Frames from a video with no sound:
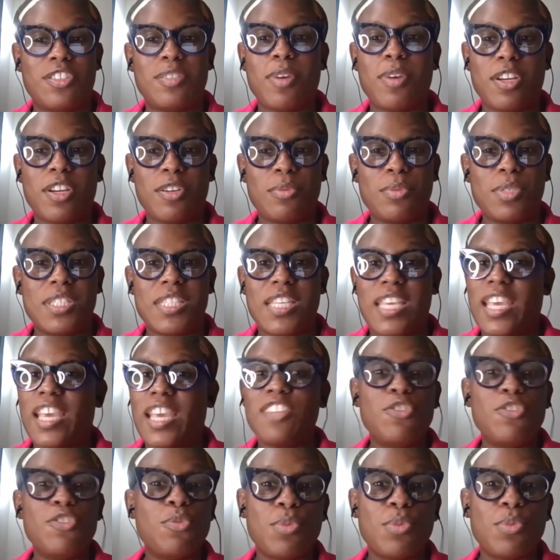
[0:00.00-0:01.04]
Barker was saying,
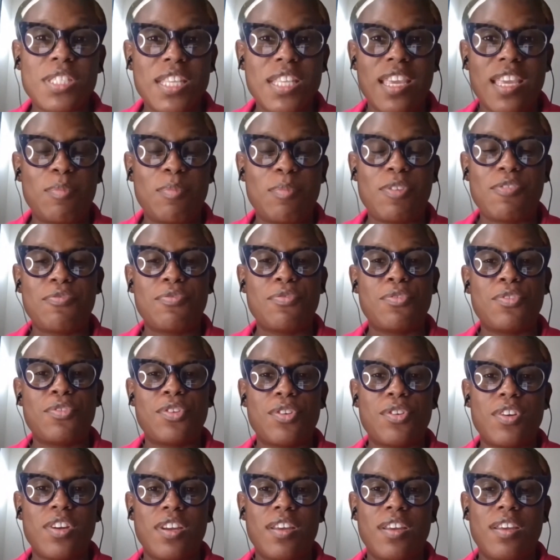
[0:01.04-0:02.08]
and you were saying
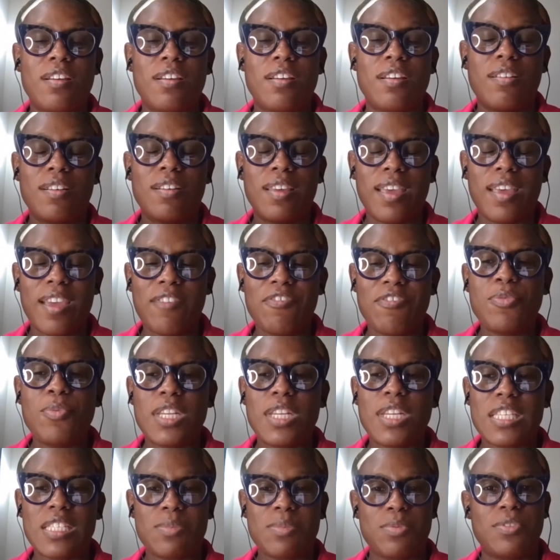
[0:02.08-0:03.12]
before,
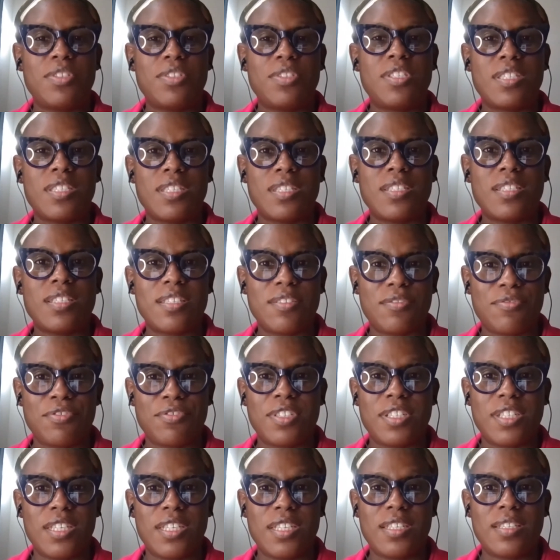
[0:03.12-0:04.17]
everyone experiences it
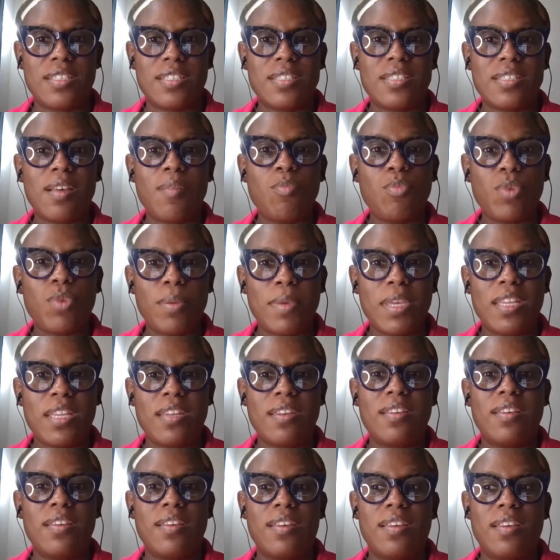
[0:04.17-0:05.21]
differently. Some
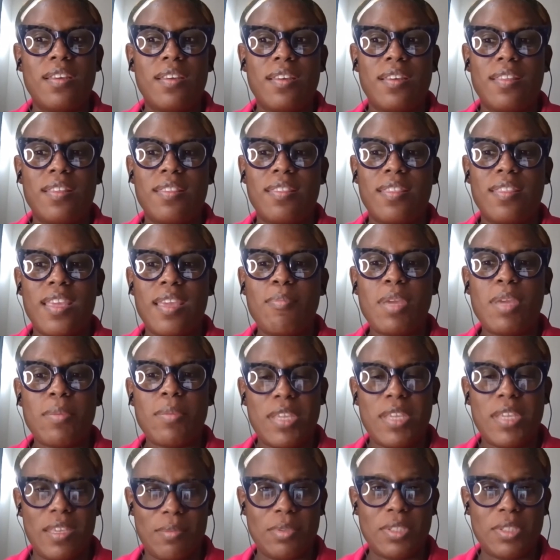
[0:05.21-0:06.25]
women, they may
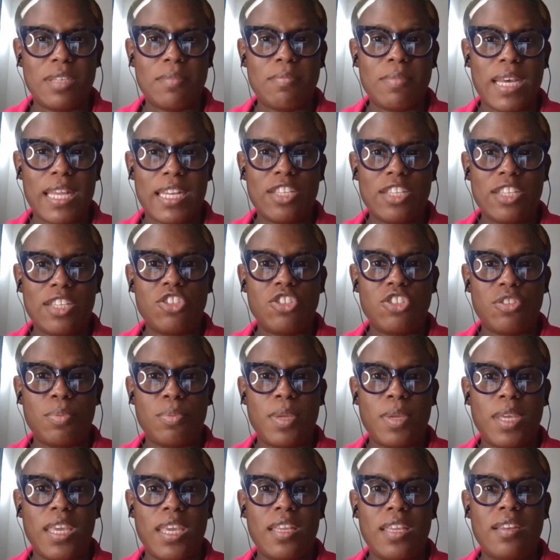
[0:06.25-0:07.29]
be able to manage the
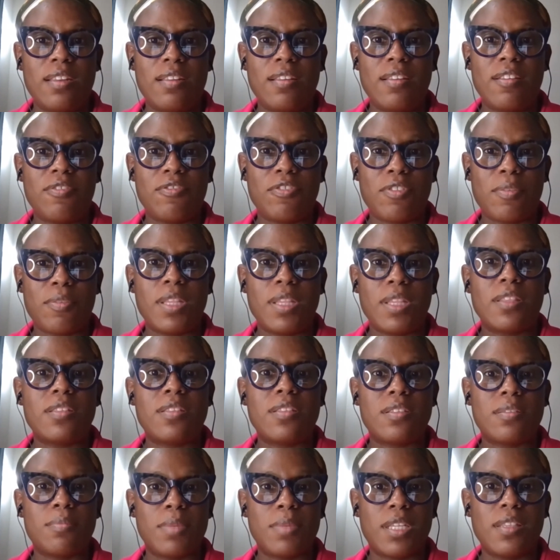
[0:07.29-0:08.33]
pain from
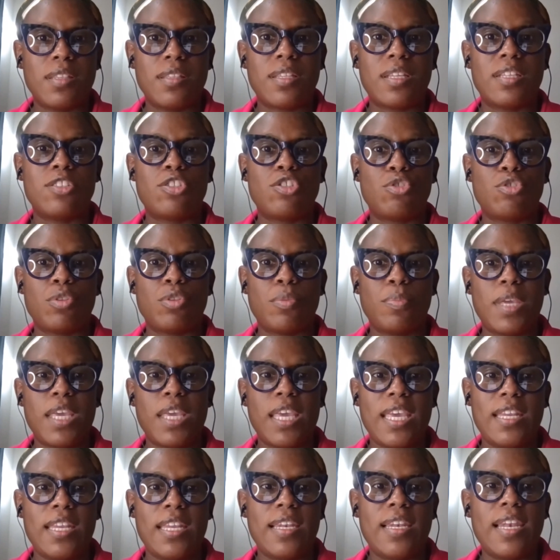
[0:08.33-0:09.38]
month to month. And so the
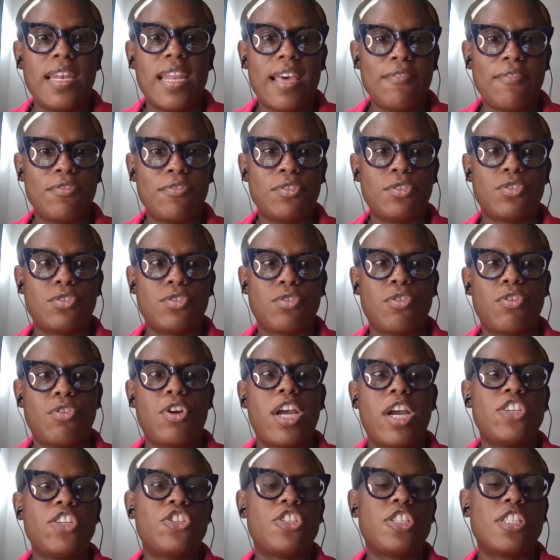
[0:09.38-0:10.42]
pain levels, or
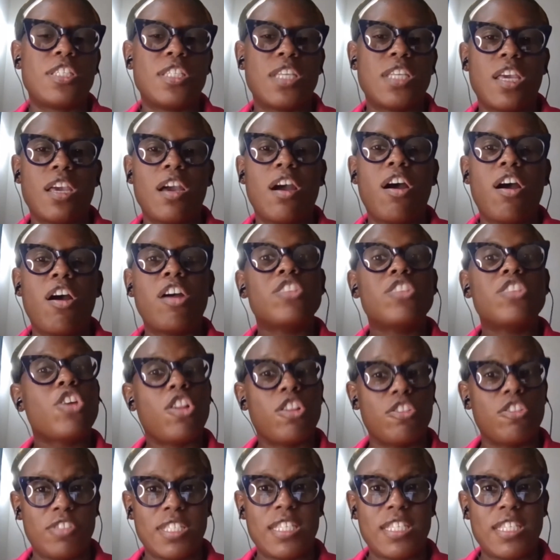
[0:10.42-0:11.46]
I should say, our
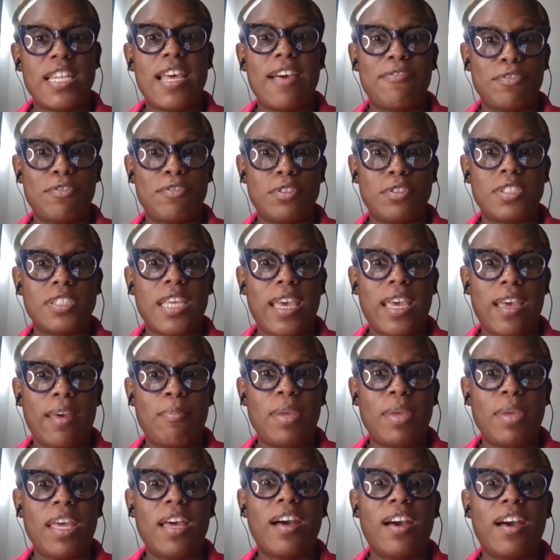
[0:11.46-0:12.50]
tolerance levels get
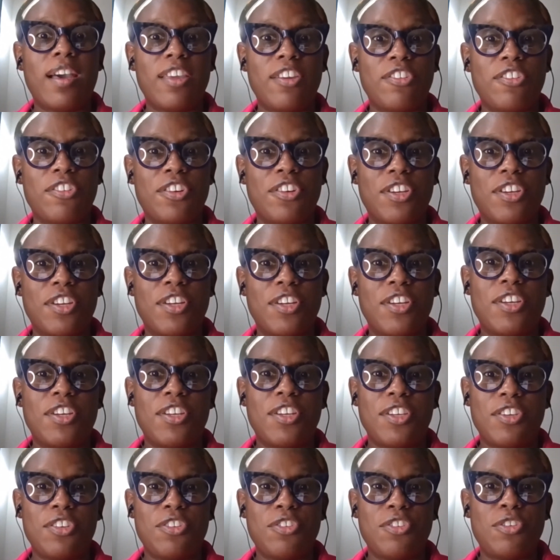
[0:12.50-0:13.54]
a bit higher,
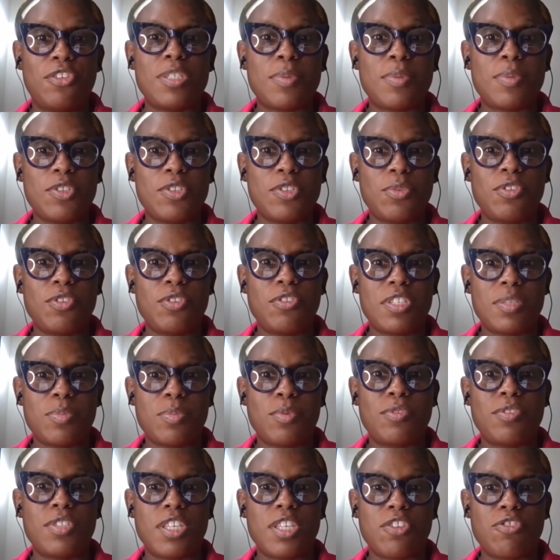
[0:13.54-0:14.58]
you know, especially when you're
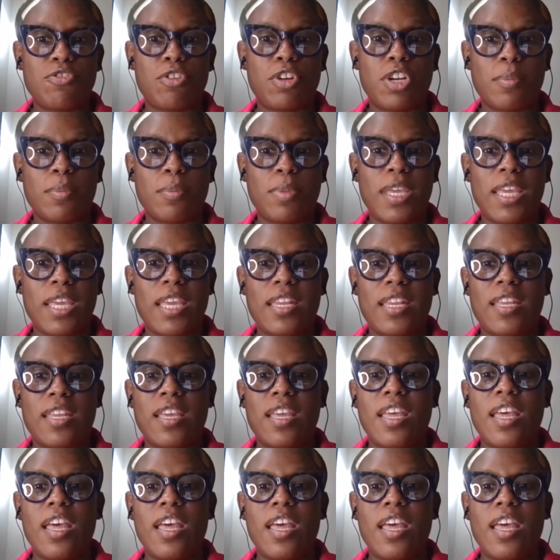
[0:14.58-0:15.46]
experiencing chronic pain.